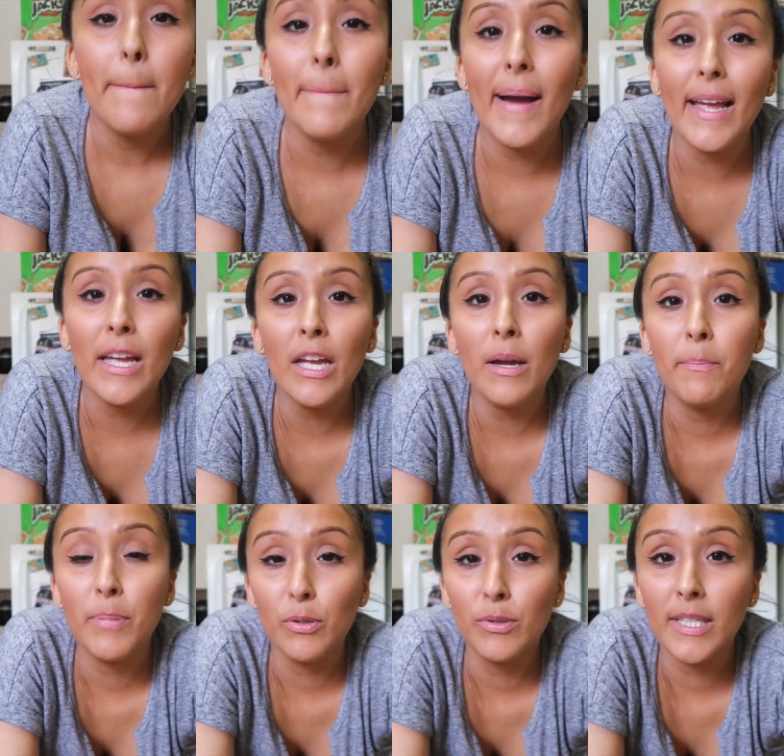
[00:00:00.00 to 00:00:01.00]
my
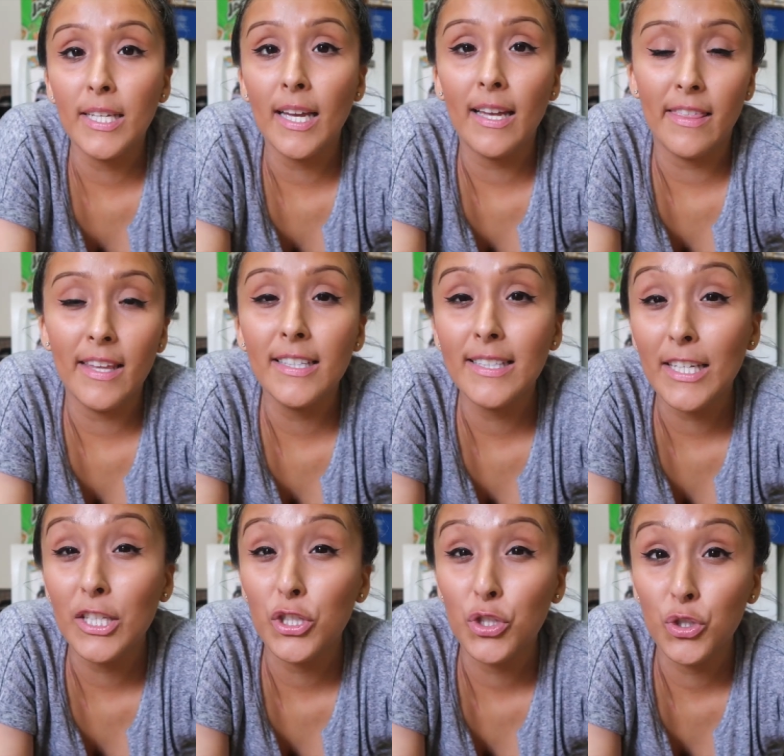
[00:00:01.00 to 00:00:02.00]
building I think is
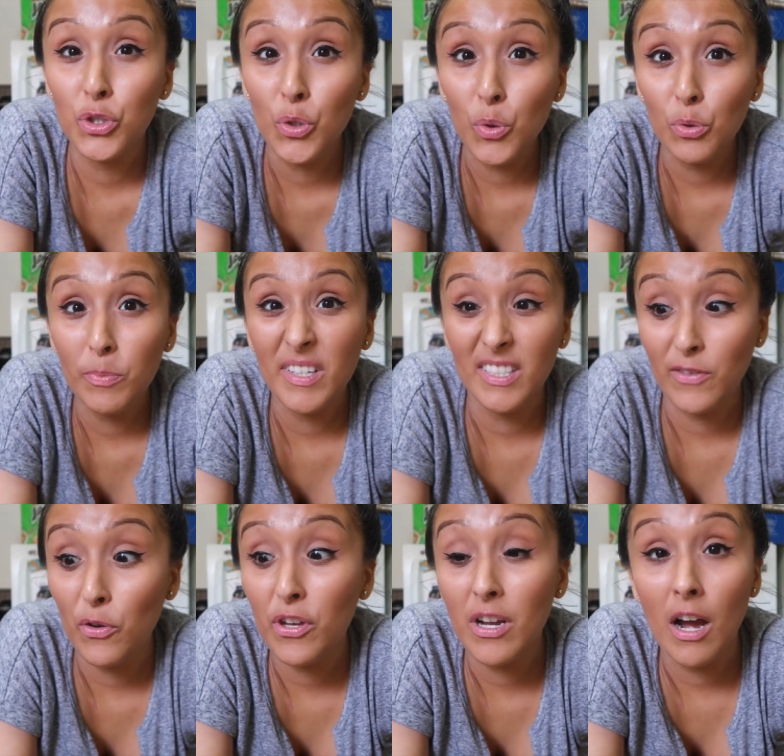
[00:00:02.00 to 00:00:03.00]
getting sued because
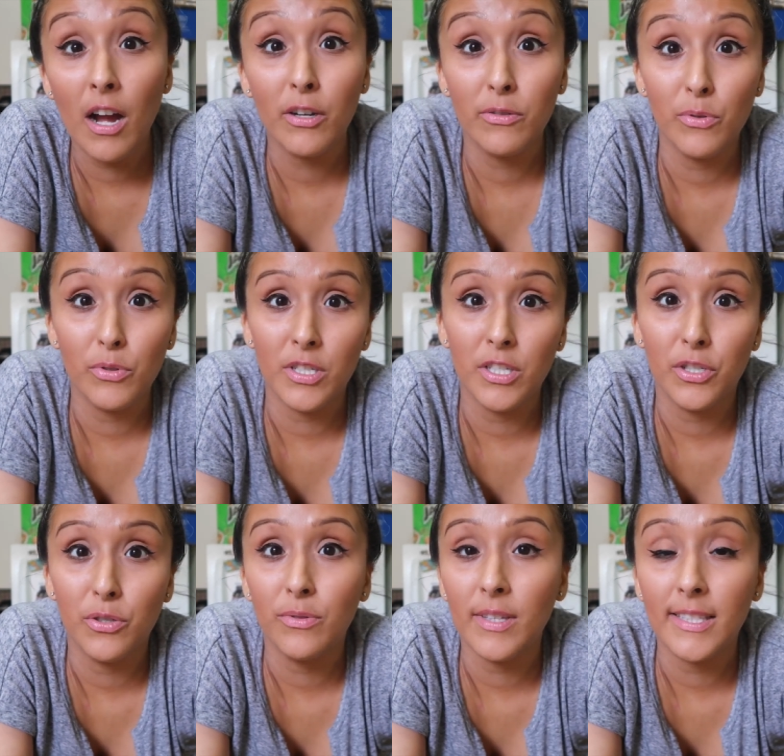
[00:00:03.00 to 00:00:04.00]
of all the cockroach
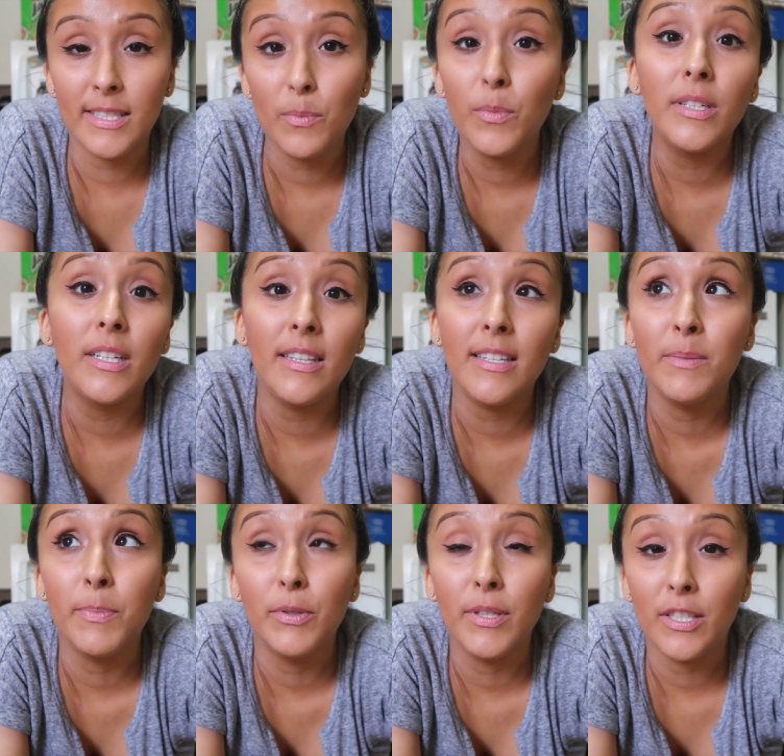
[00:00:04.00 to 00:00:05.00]
issues. Like someone in
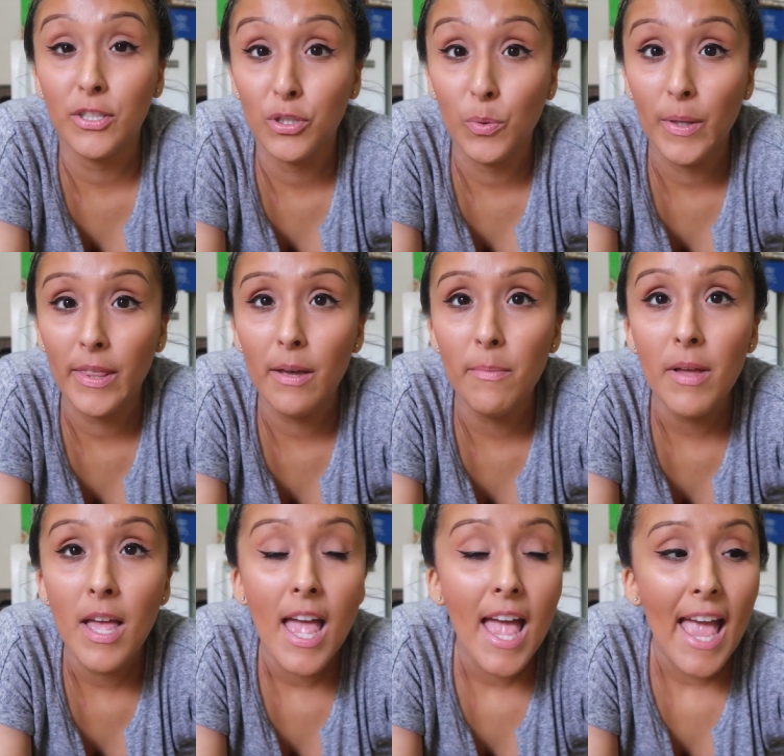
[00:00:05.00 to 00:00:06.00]
this building is suing
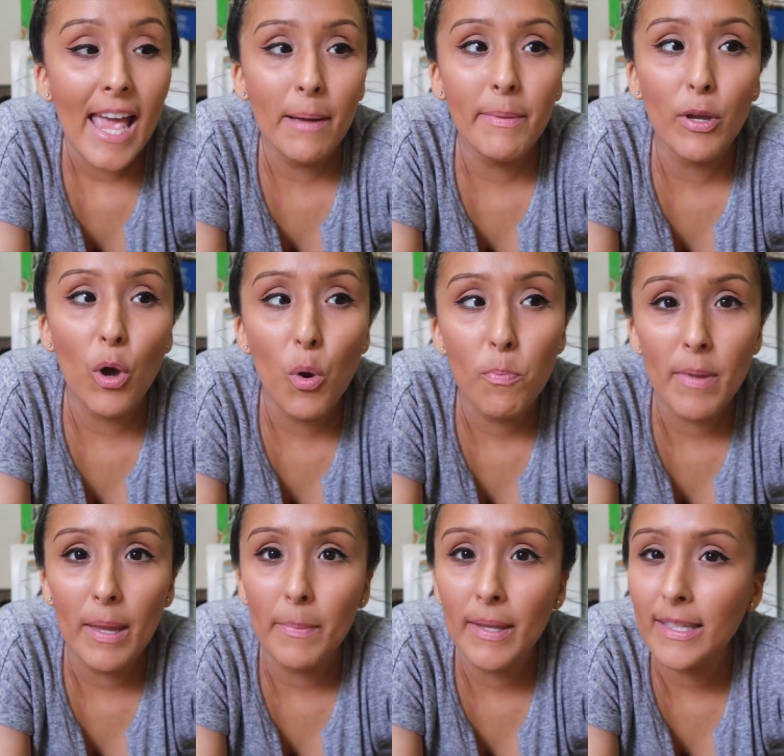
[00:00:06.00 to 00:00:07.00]
them. And I'm like, oh,
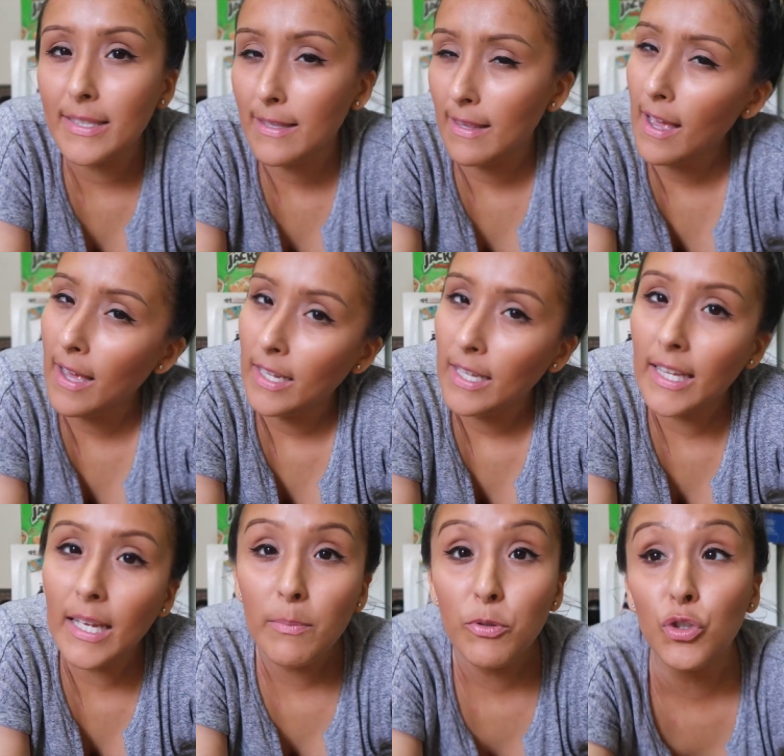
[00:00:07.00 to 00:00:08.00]
maybe it's that.
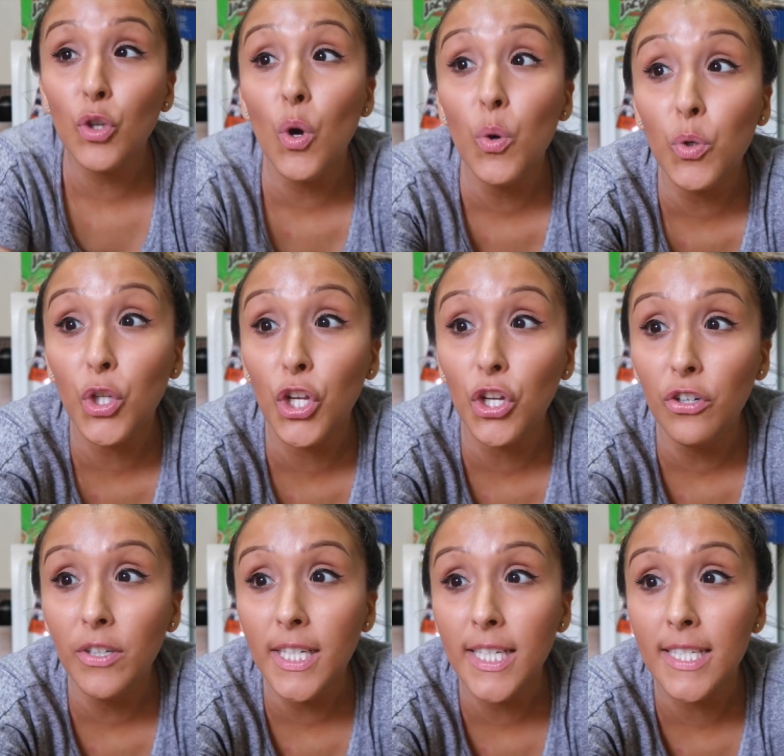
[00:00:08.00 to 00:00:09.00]
Like I'm so
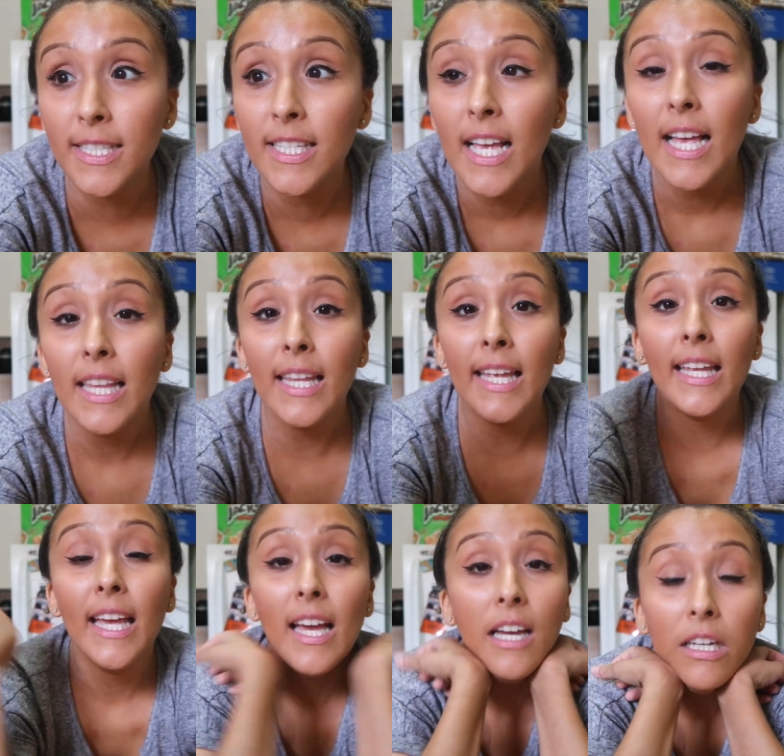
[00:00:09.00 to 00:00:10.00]
curious.
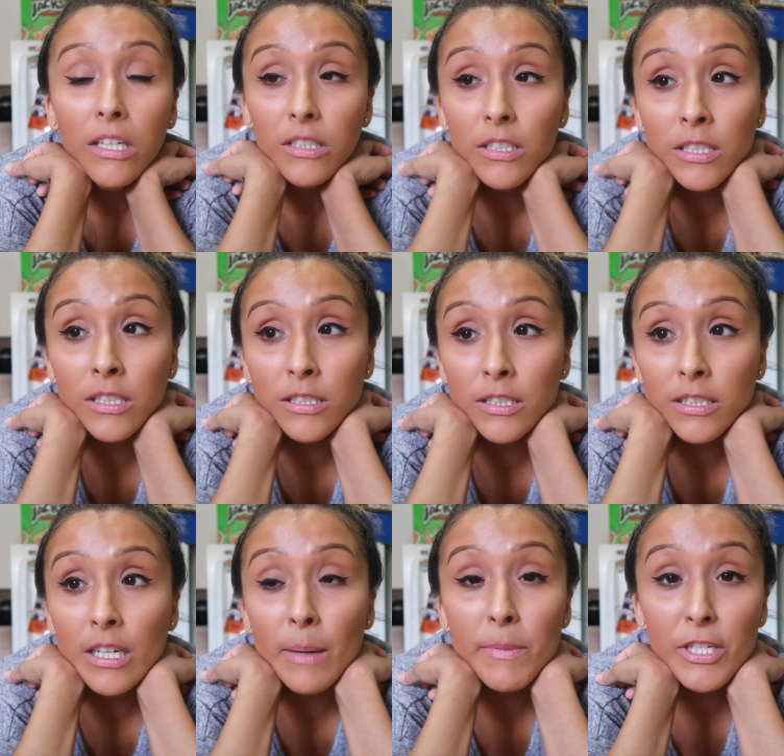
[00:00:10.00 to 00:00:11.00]
Like
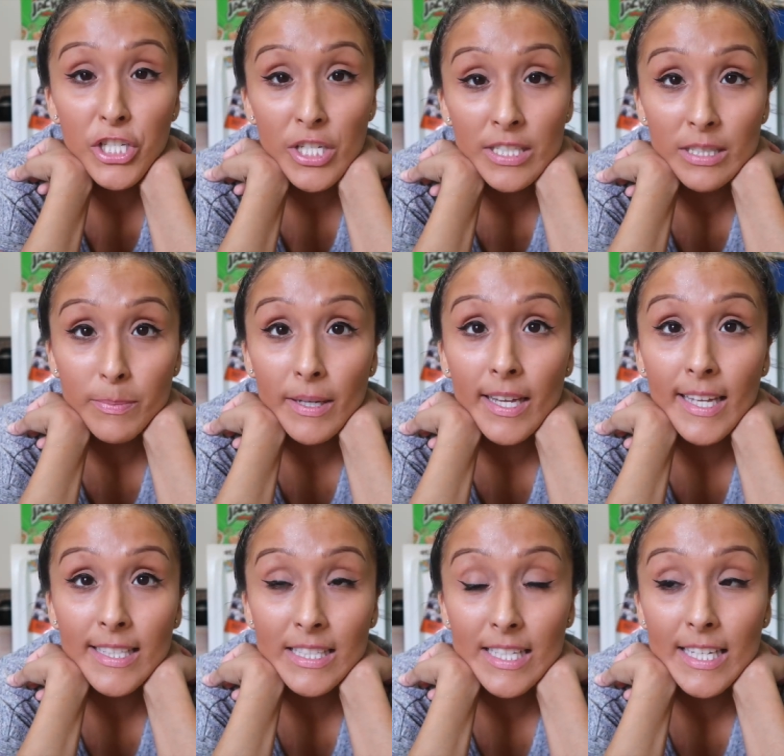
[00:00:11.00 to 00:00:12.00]
Oh, I'm a chisma,
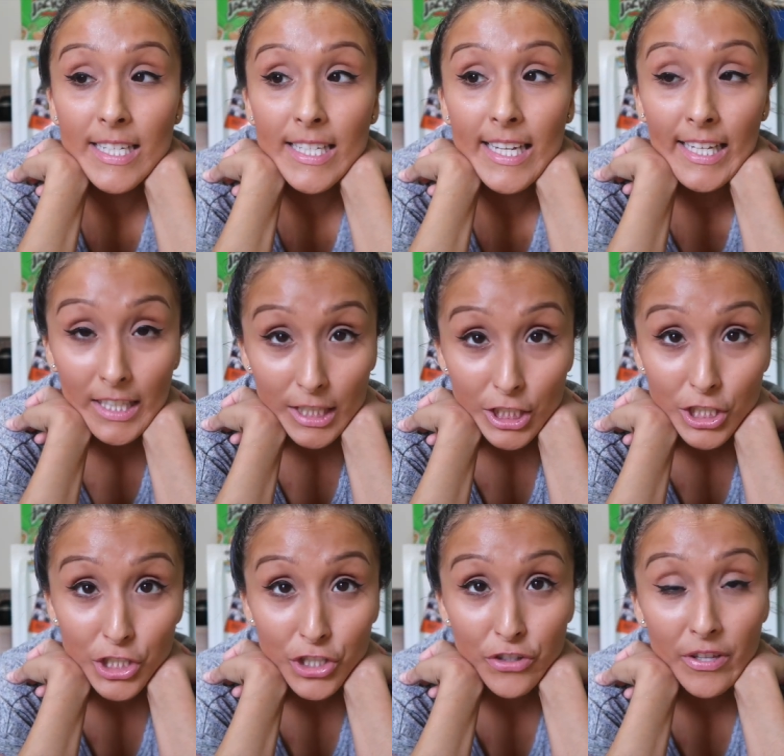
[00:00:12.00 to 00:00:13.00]
and in English